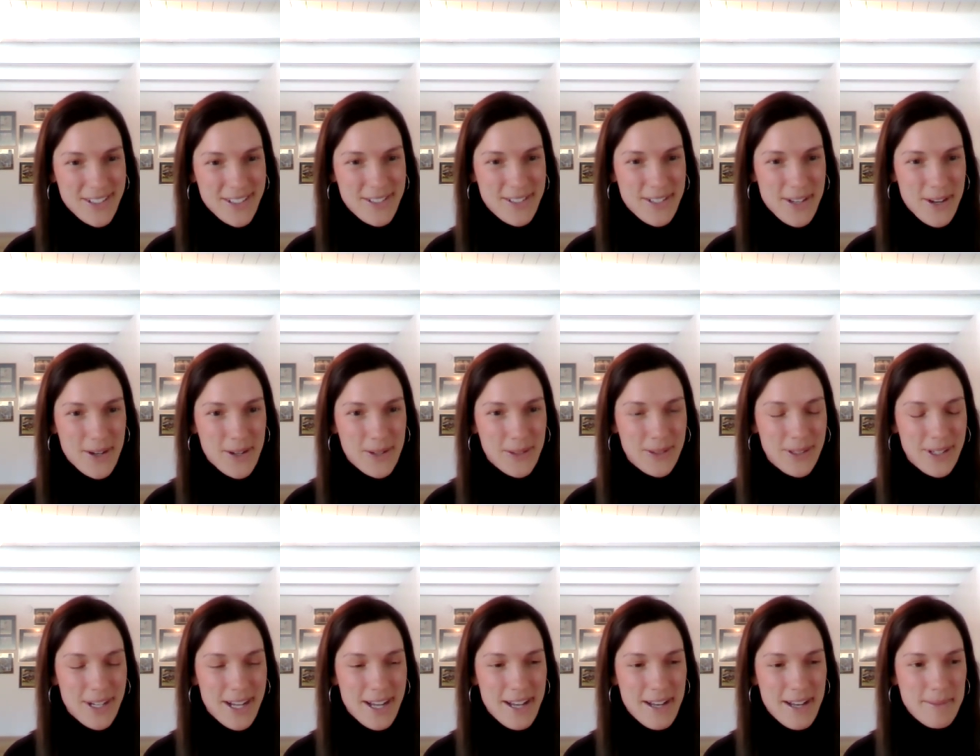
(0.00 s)
So,
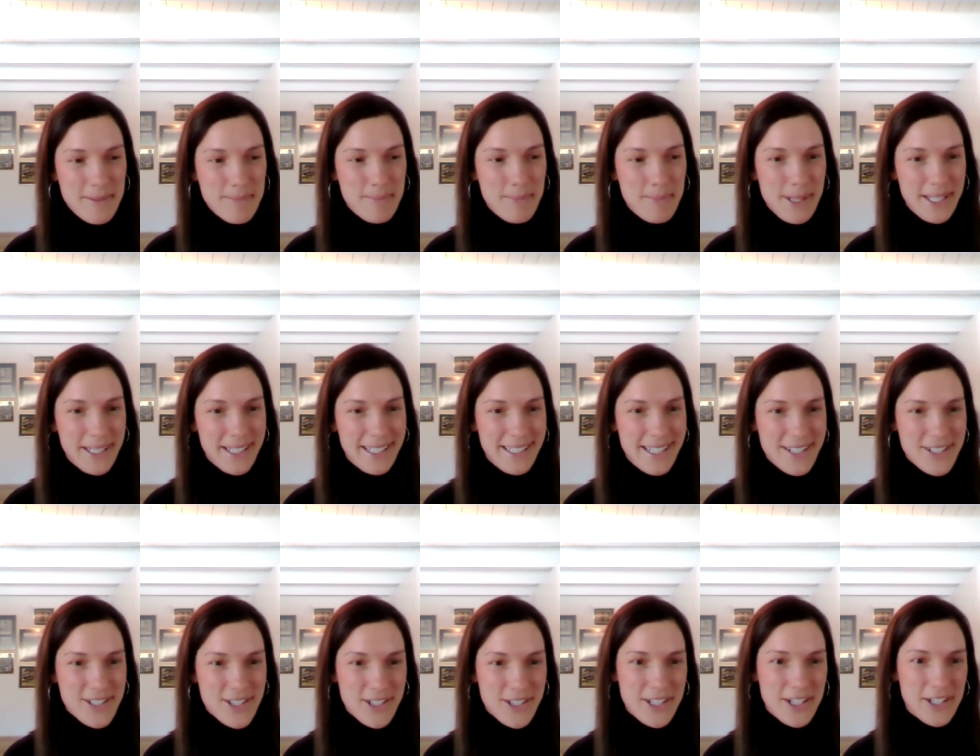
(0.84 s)
um, being an
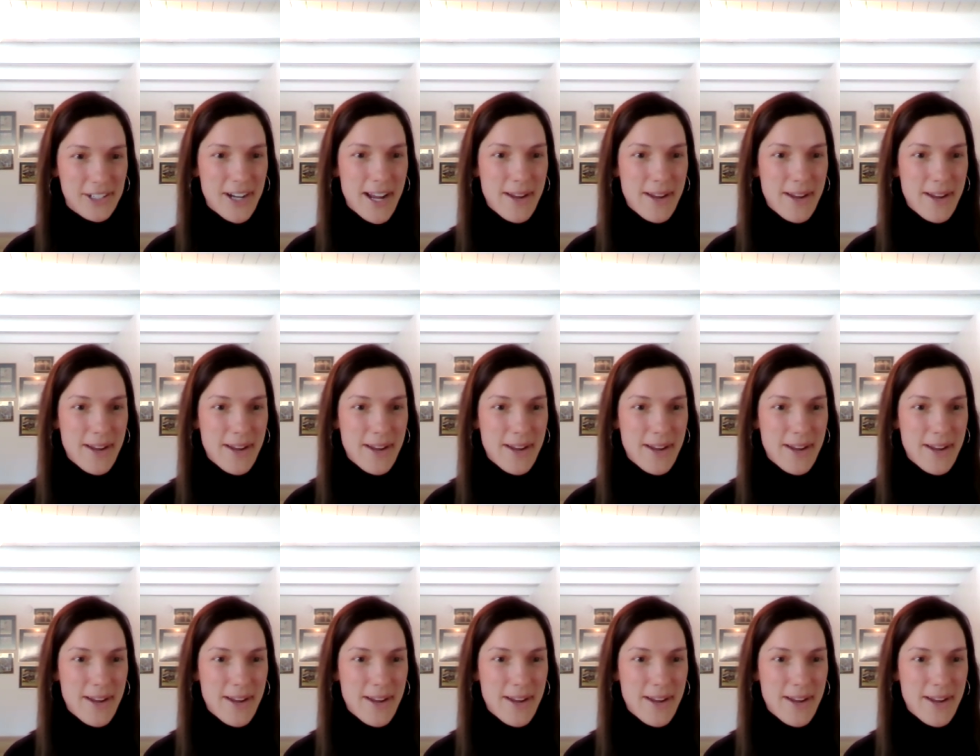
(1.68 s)
engineer,